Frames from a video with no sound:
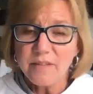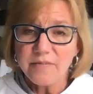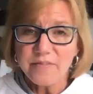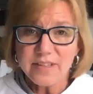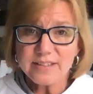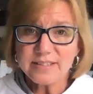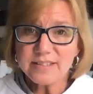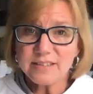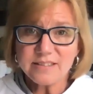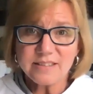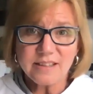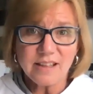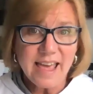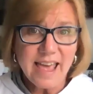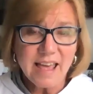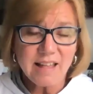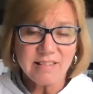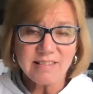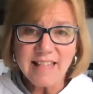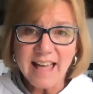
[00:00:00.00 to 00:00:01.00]
this is the
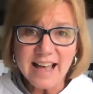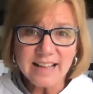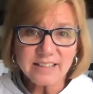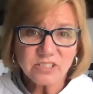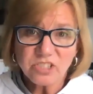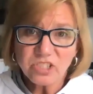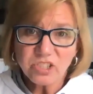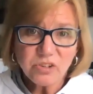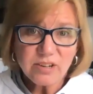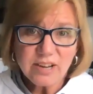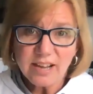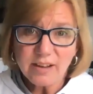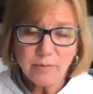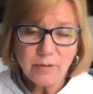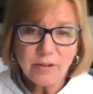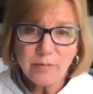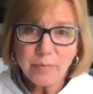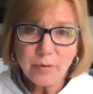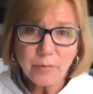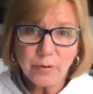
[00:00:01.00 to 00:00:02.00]
last unit
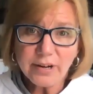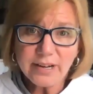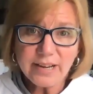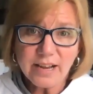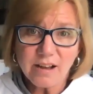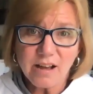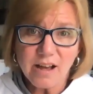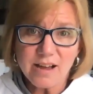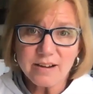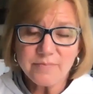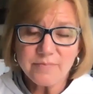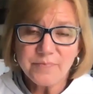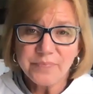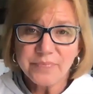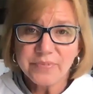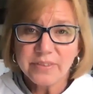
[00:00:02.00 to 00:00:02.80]
we've been working on.